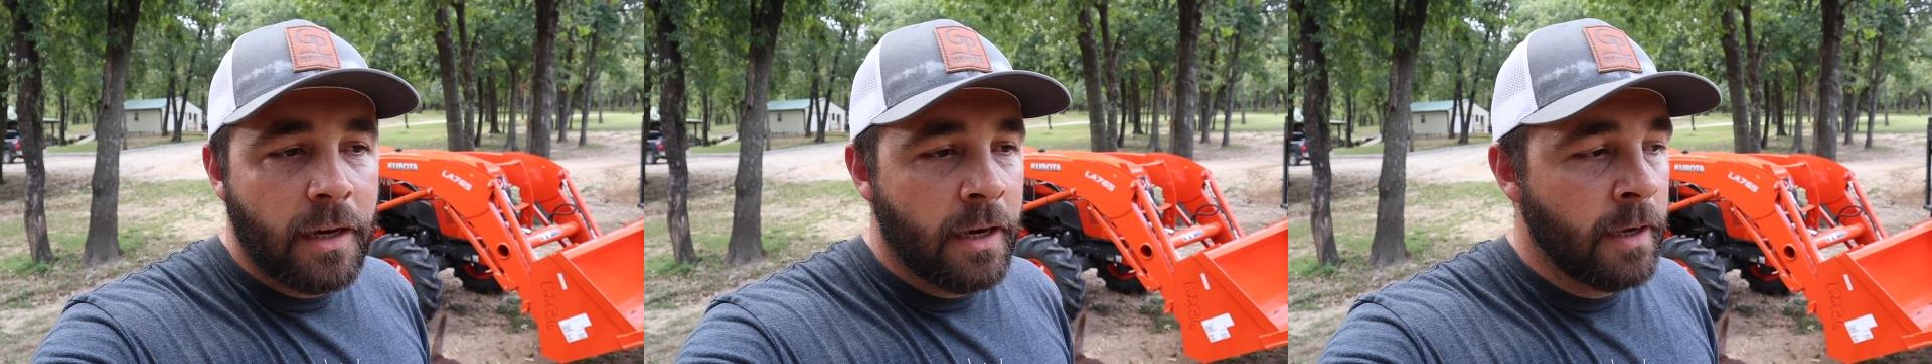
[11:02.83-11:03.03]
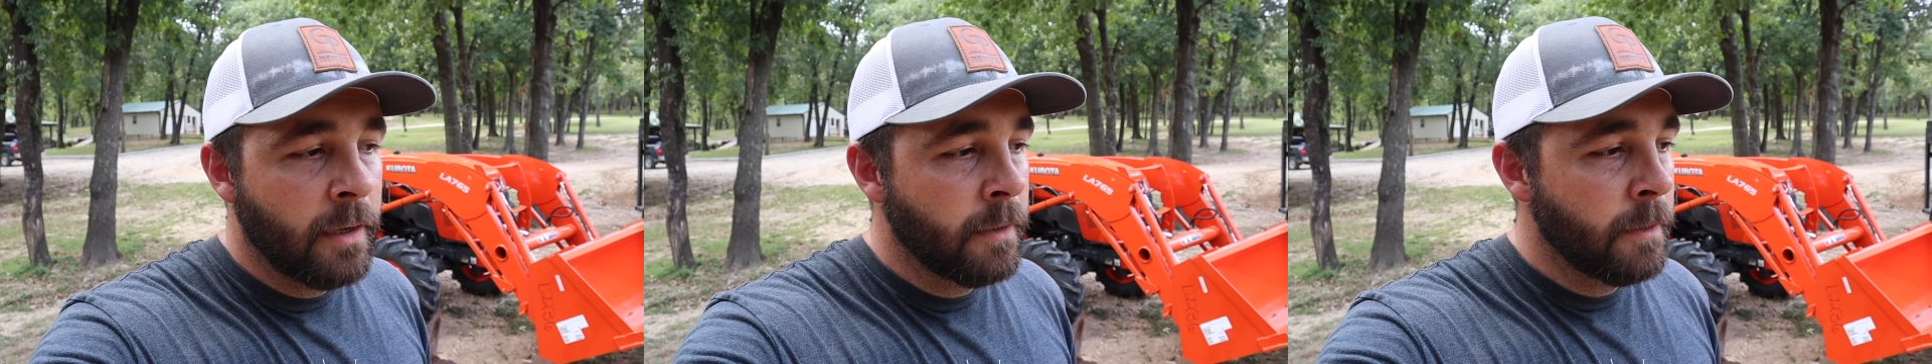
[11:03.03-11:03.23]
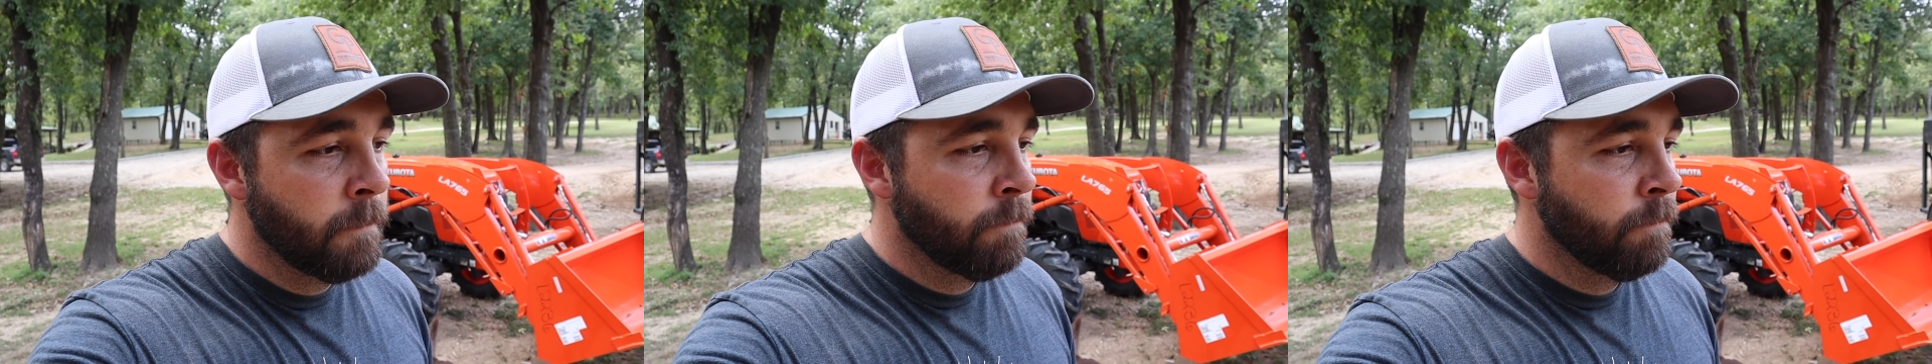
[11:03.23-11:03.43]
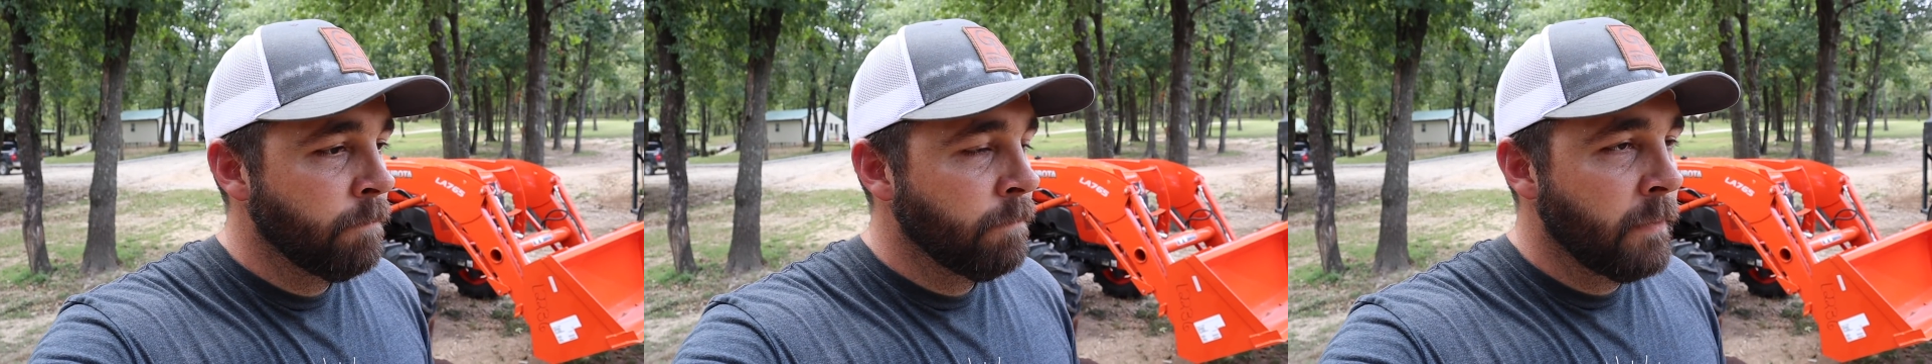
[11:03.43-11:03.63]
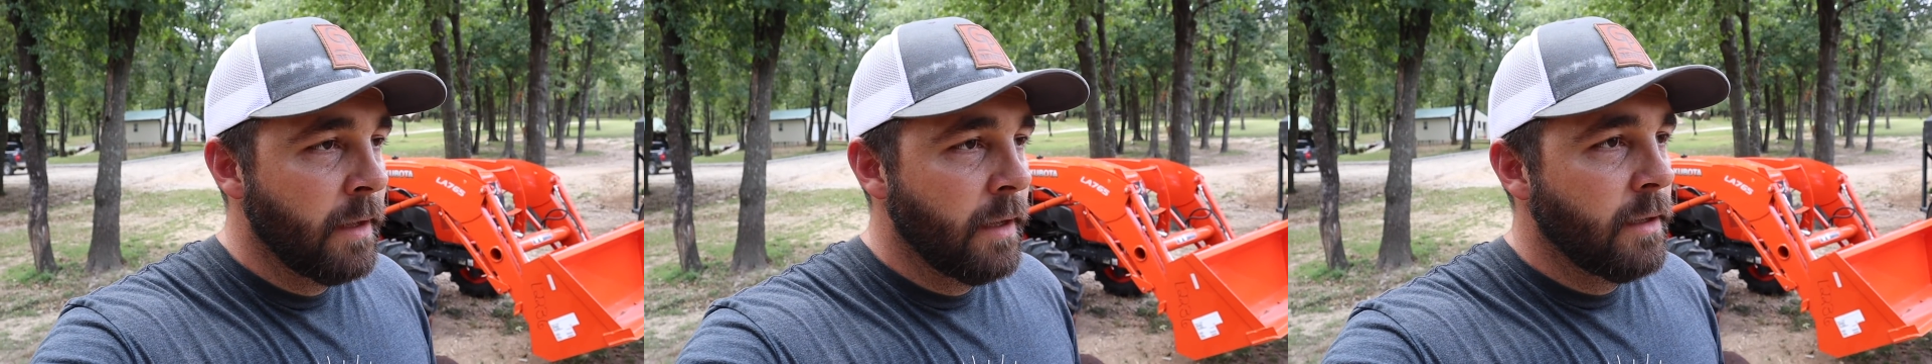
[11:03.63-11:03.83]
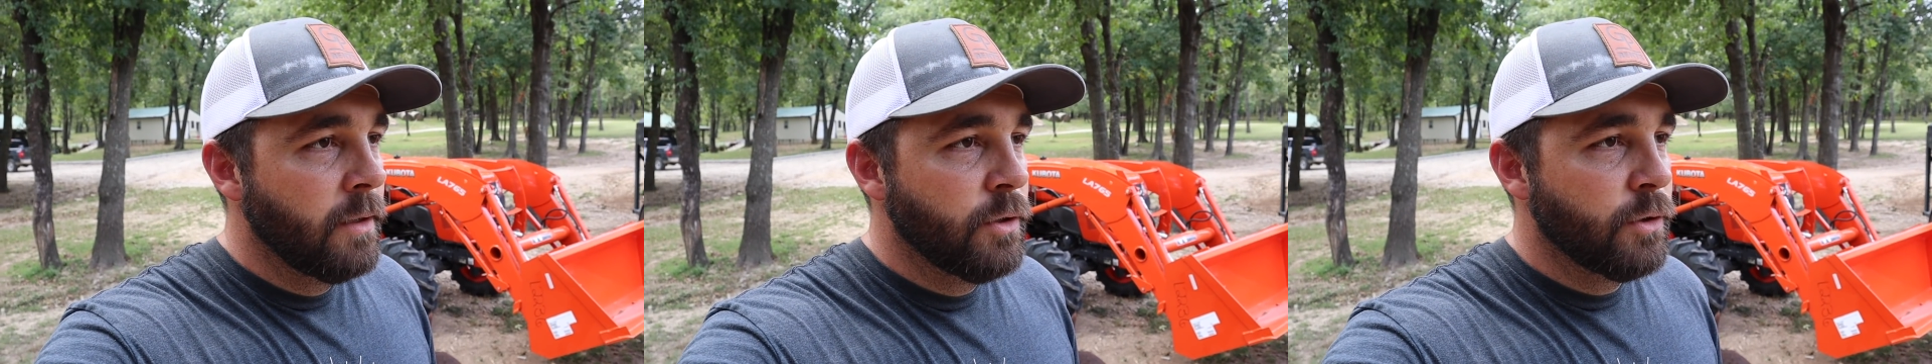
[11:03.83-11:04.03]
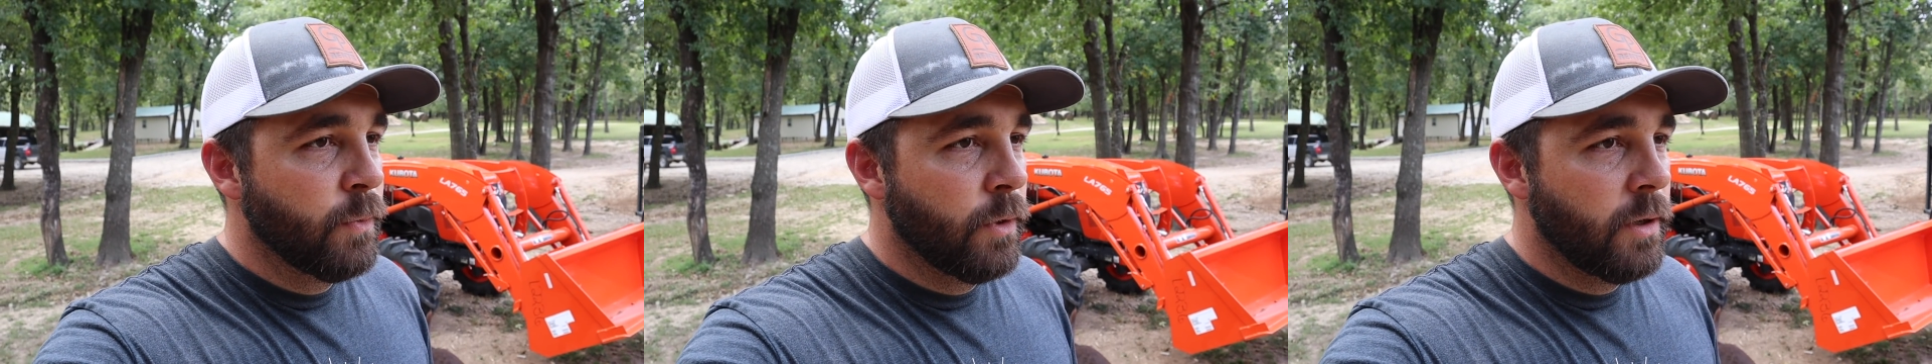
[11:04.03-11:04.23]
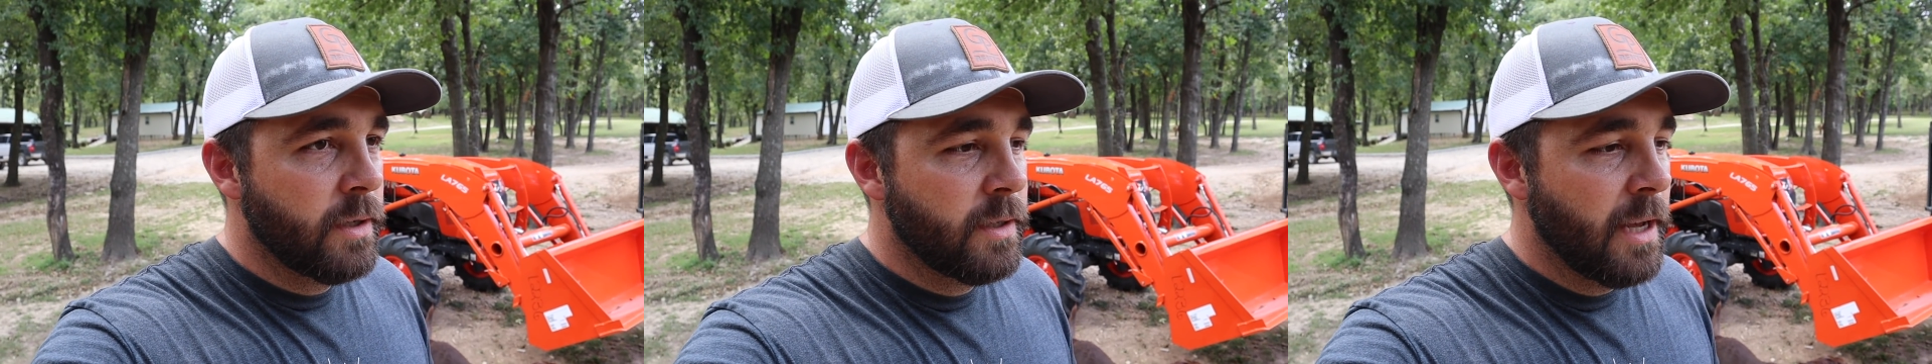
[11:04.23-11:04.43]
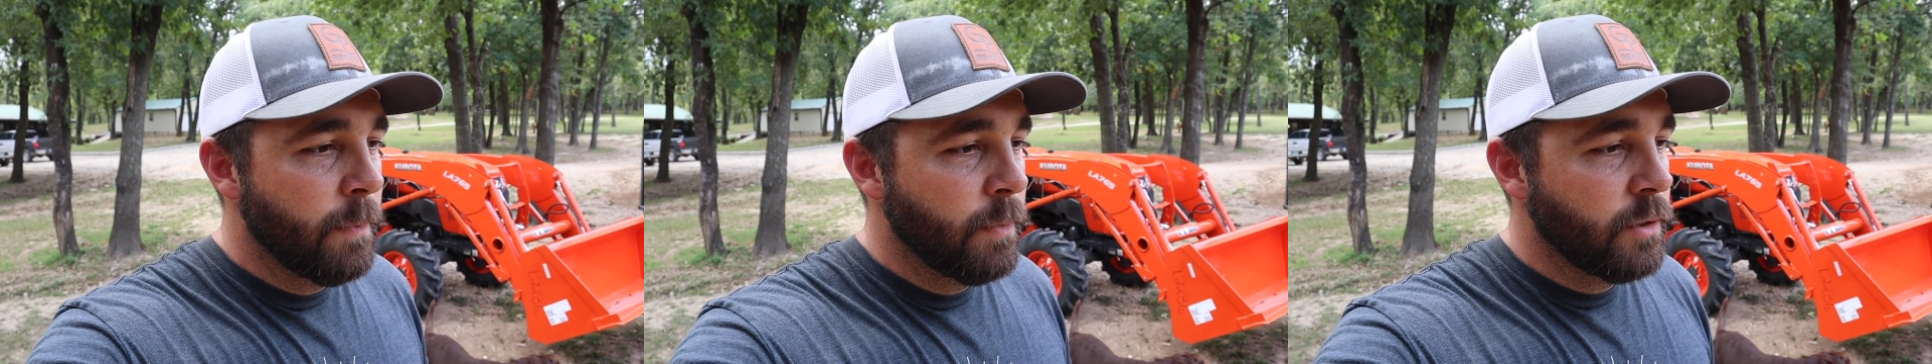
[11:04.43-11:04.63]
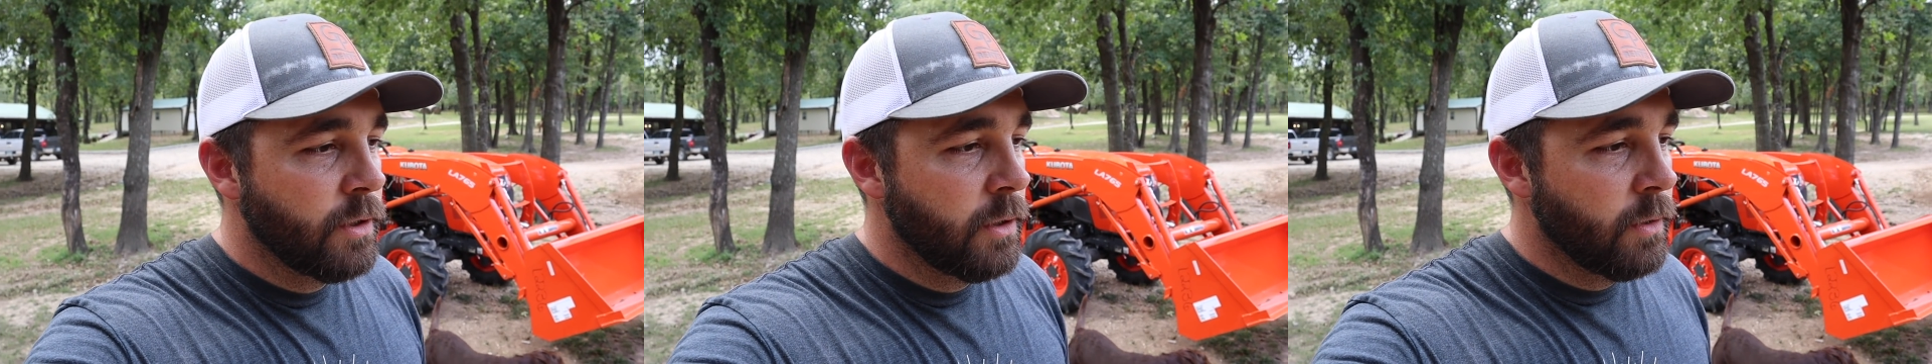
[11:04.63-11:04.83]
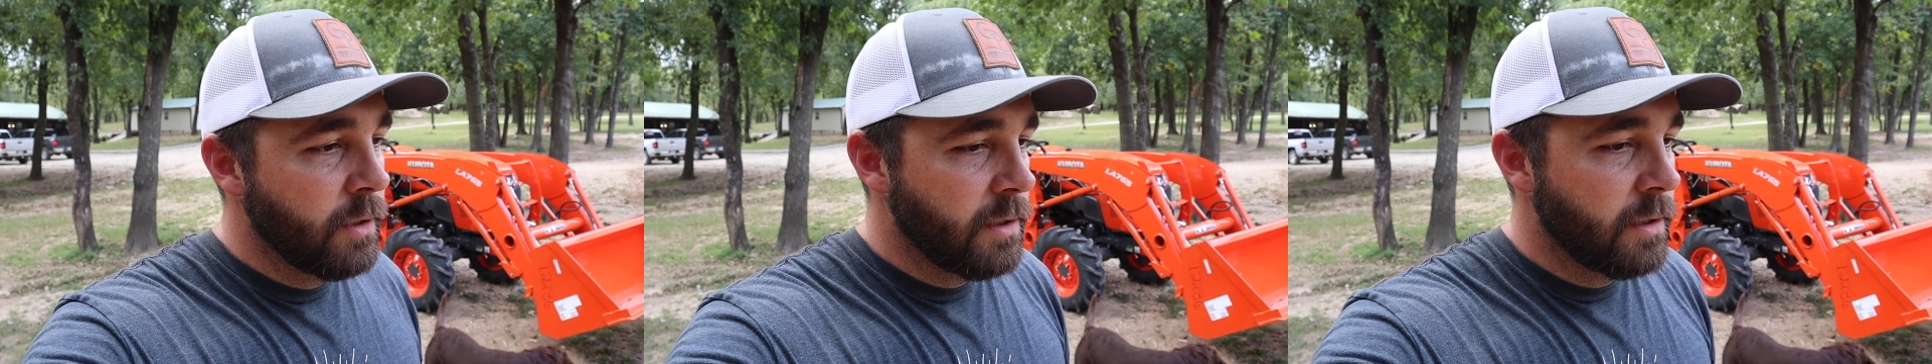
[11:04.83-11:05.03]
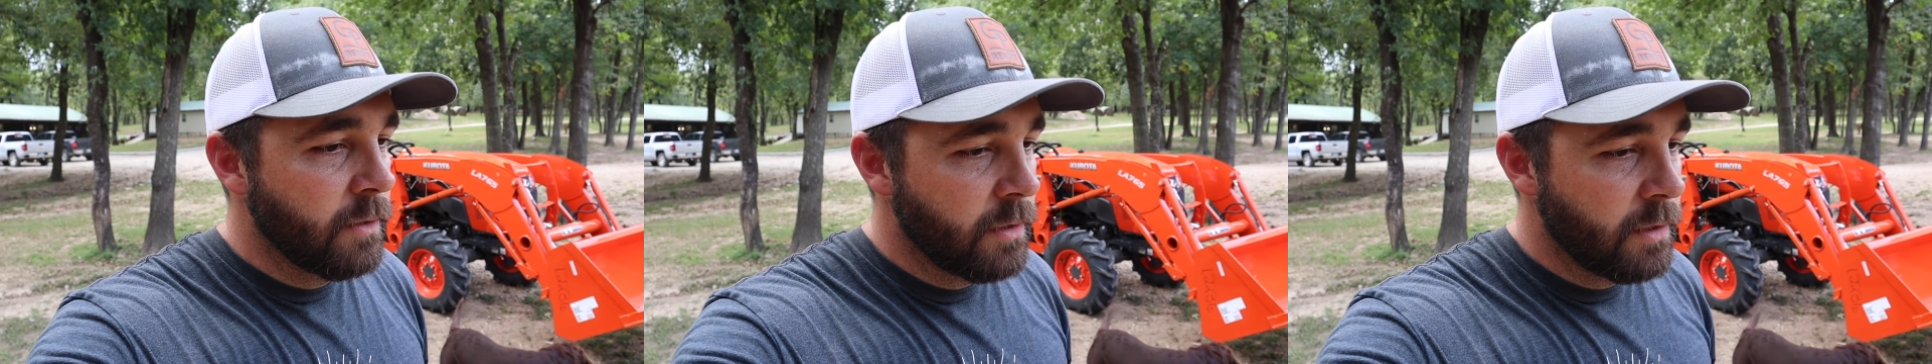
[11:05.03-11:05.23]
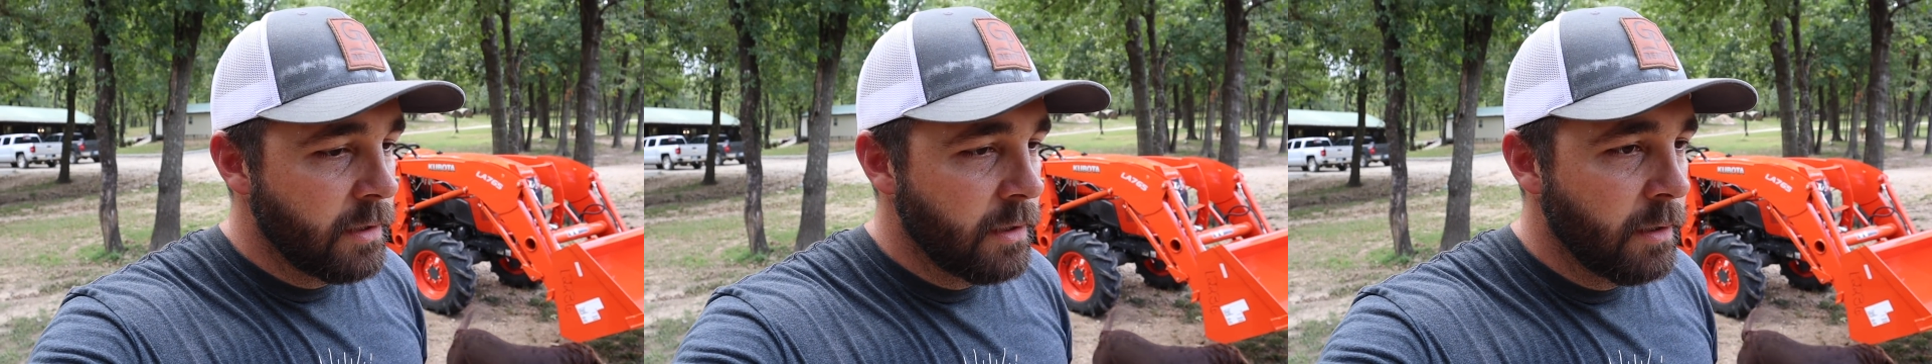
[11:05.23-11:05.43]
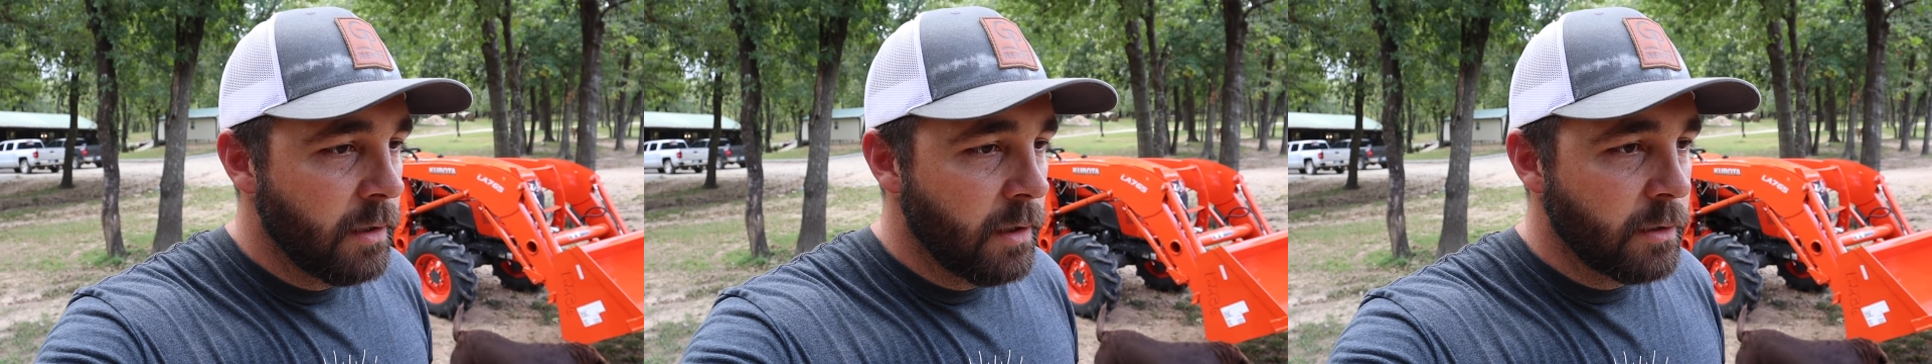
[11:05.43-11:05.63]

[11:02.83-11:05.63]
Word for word: and just wanted to stop and show us those